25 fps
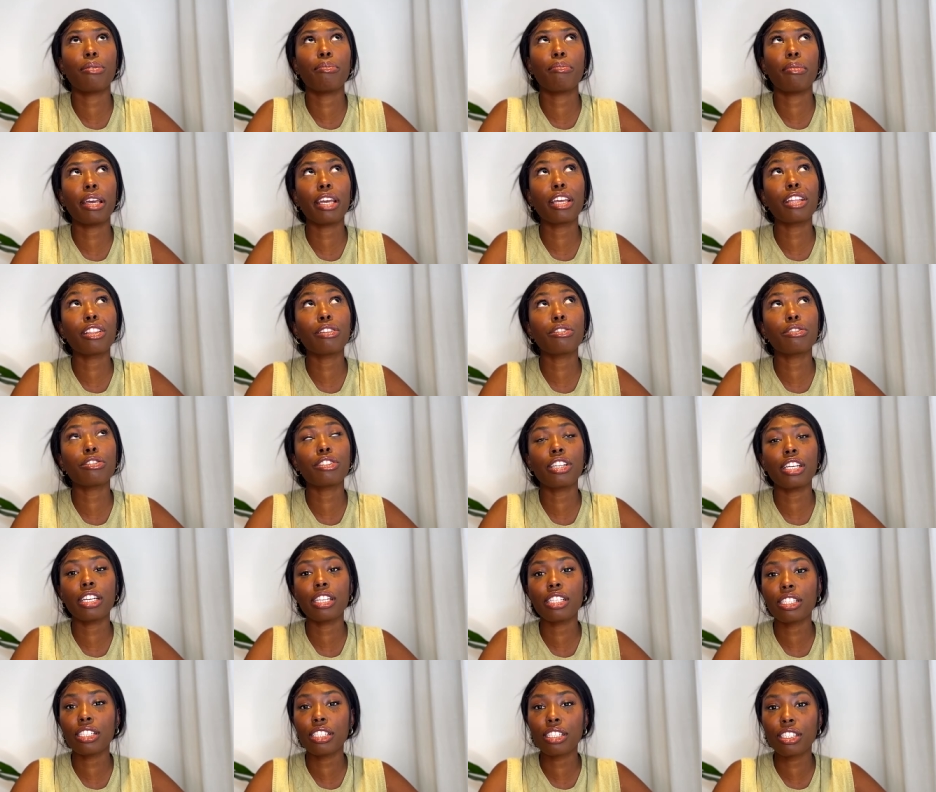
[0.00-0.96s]
making those
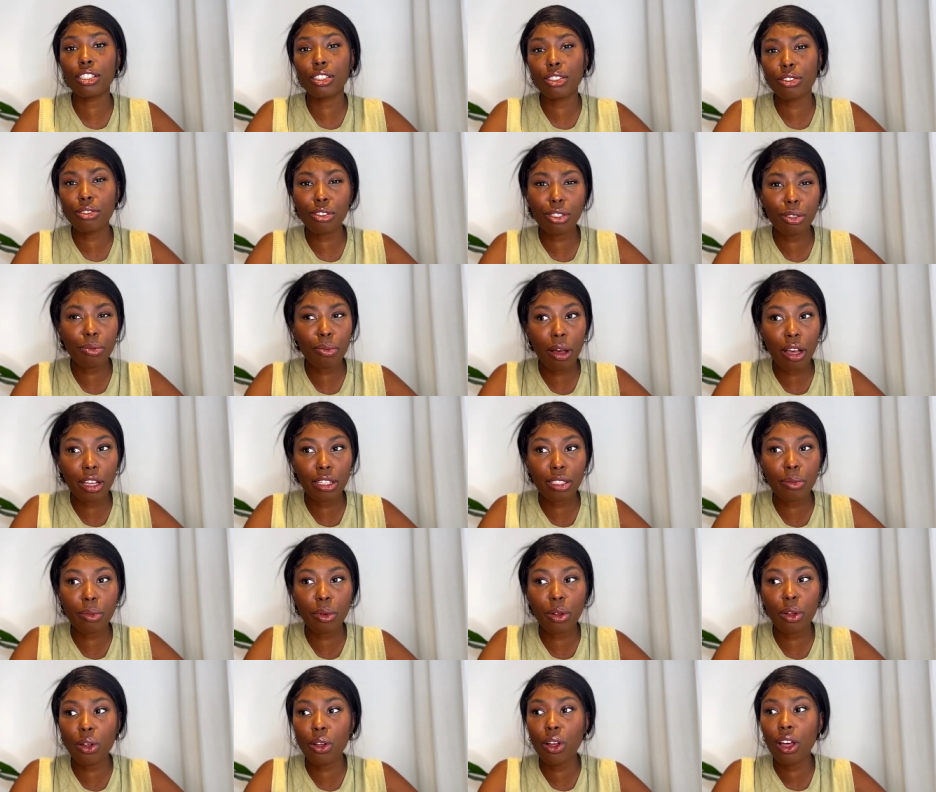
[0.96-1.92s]
changes as soon as
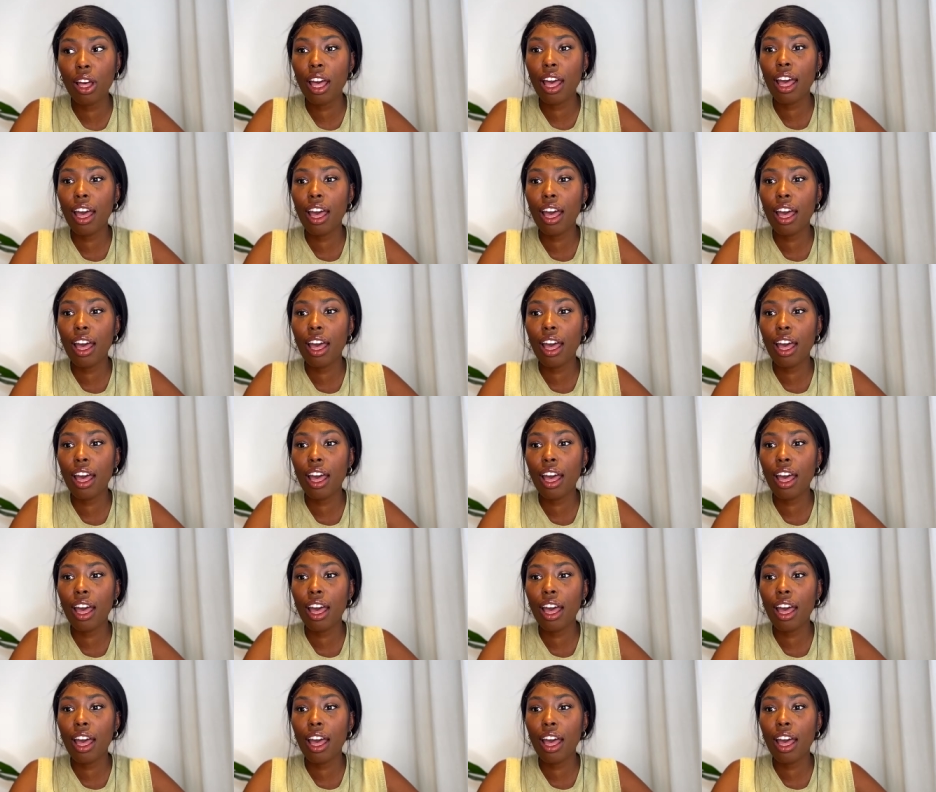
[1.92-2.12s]
possible